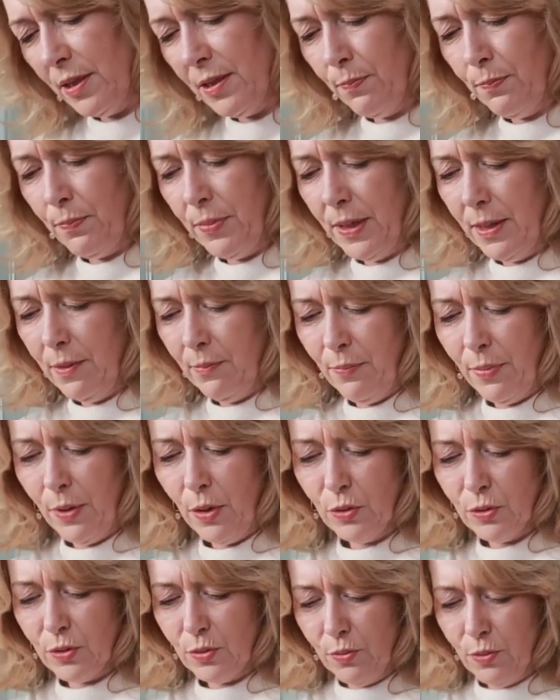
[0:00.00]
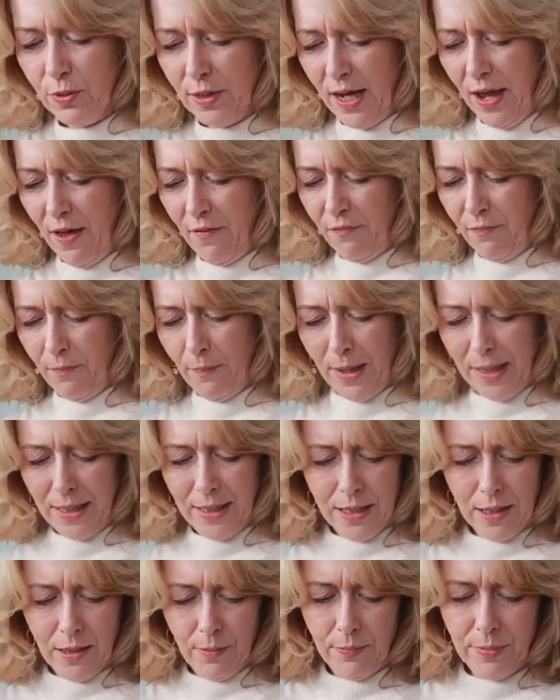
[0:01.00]
this big box would have
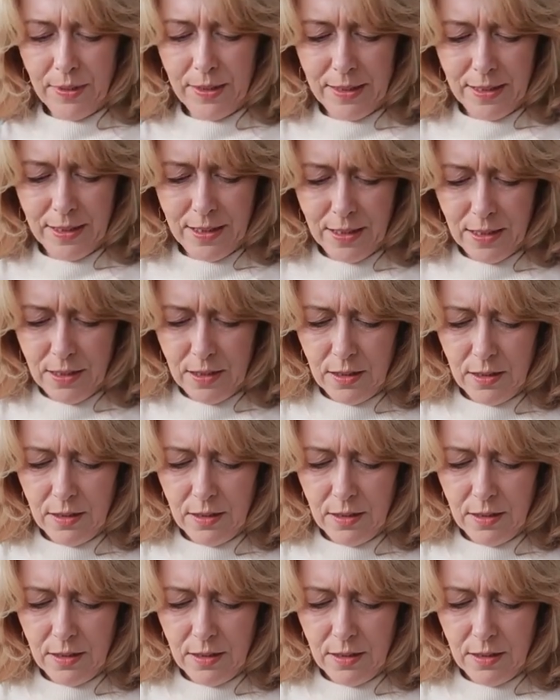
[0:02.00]
makeup in it.